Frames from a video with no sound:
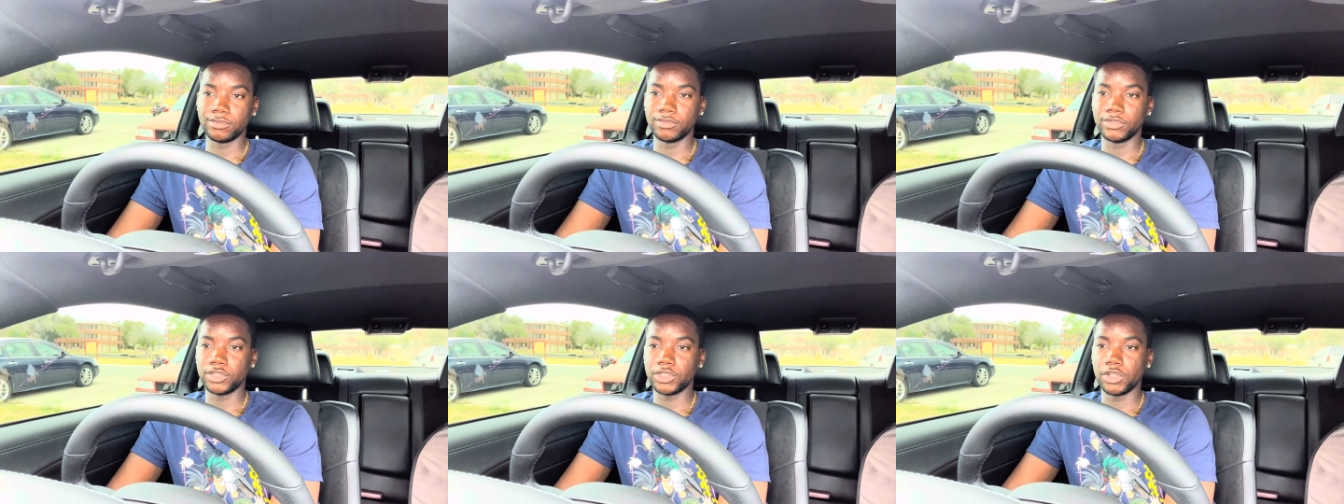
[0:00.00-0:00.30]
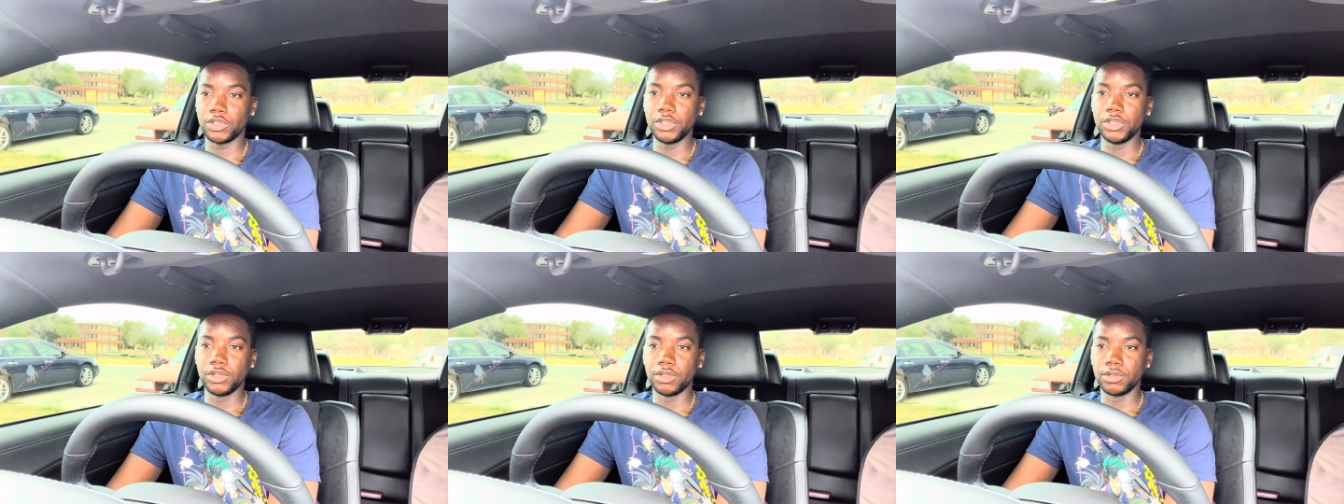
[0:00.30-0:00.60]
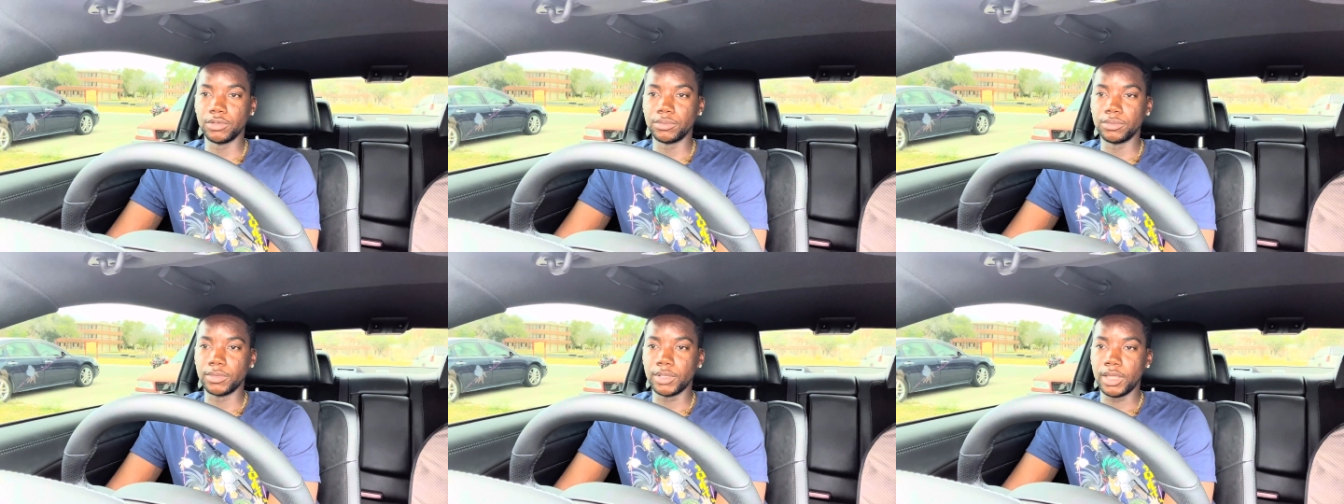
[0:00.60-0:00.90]
So, you
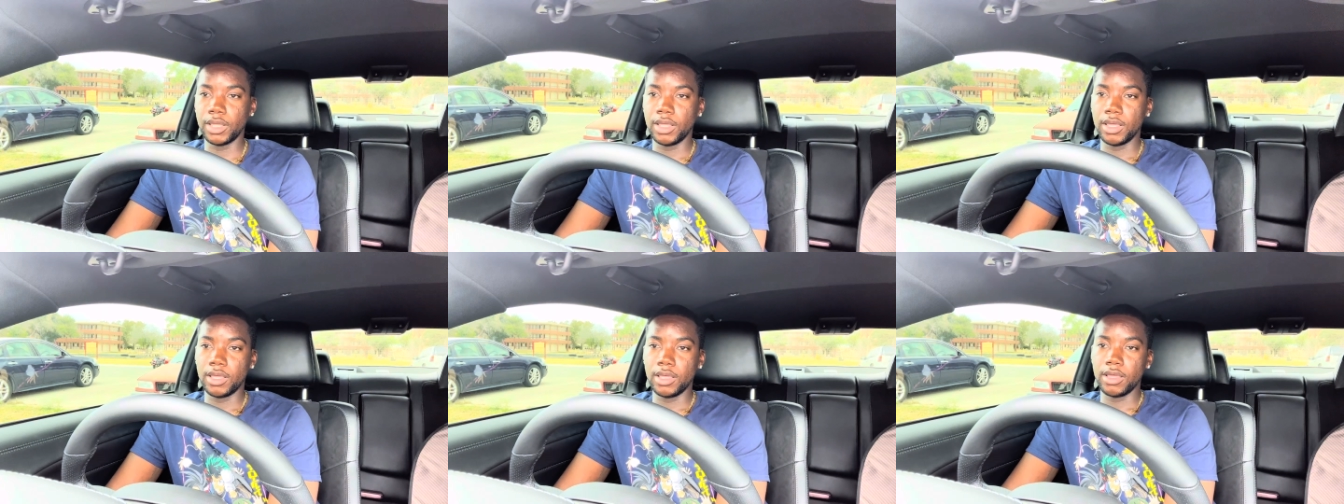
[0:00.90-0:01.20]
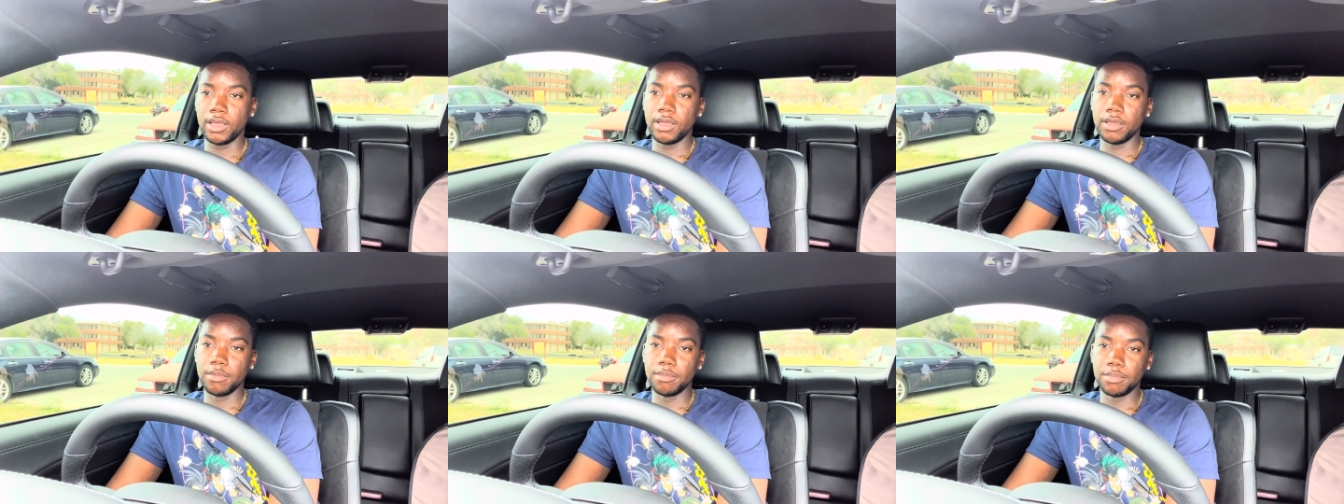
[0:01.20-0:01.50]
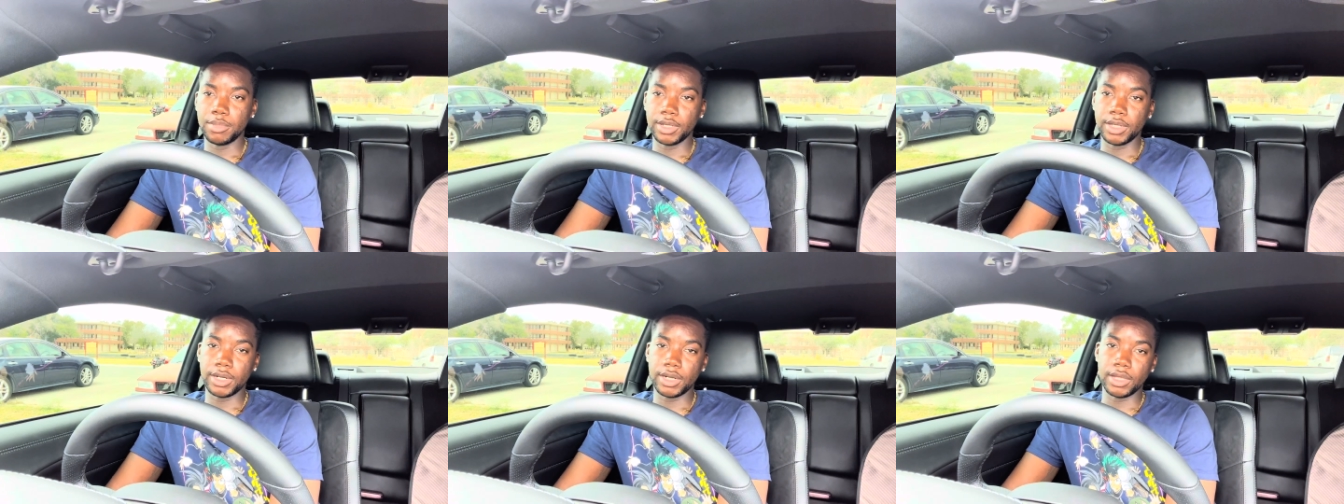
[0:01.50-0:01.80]
know,
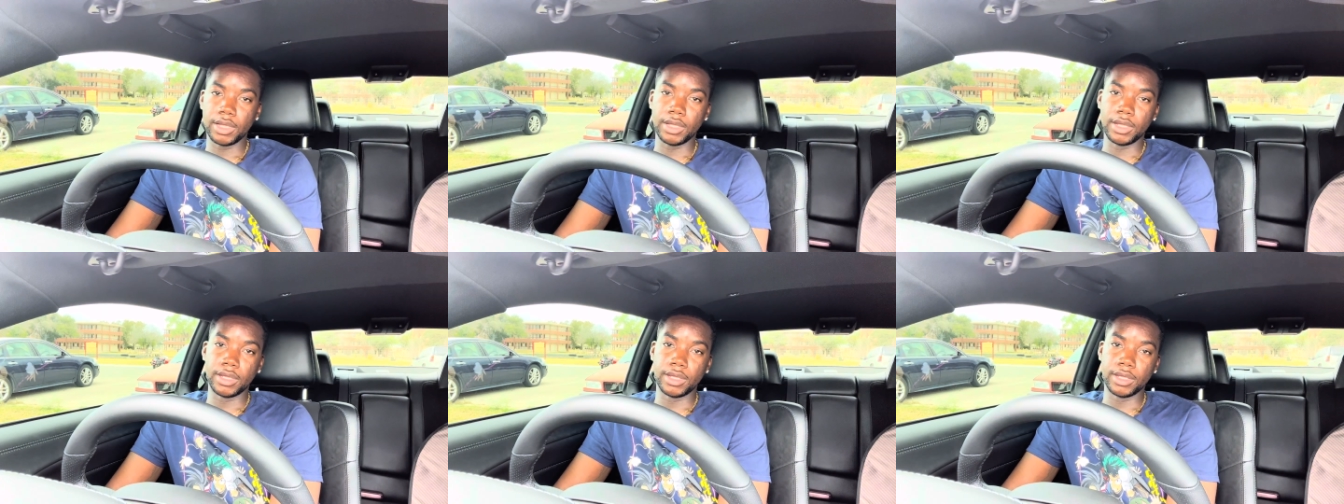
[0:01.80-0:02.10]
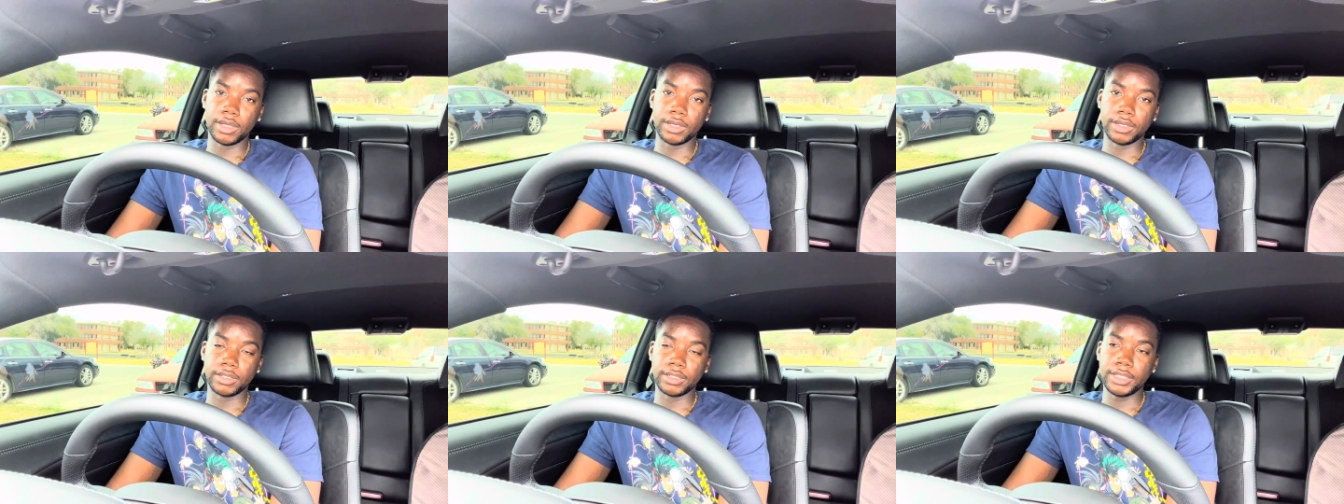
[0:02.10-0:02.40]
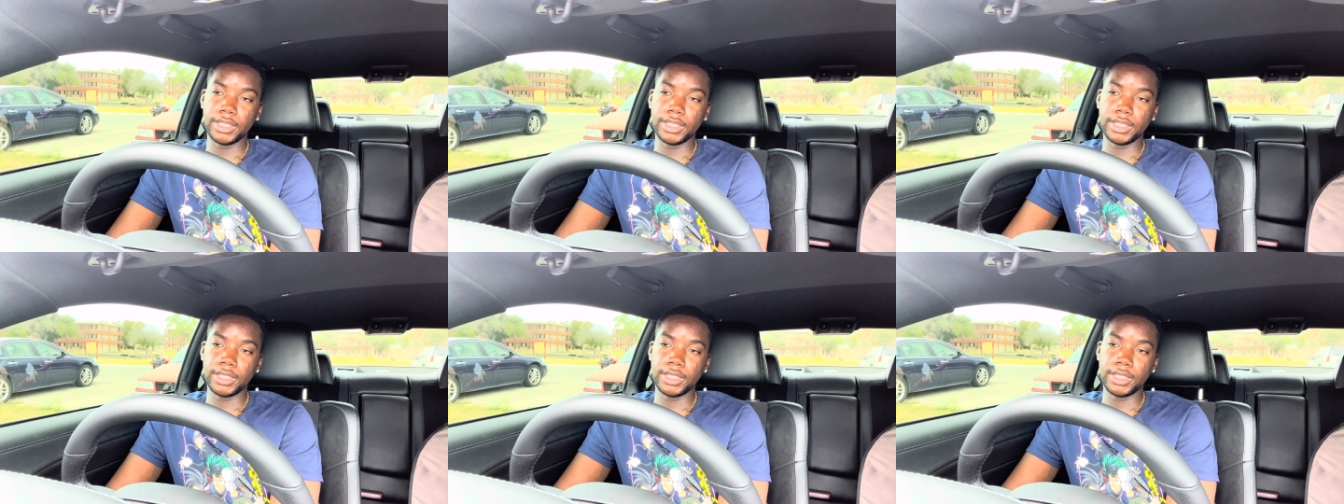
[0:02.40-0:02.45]
but uh,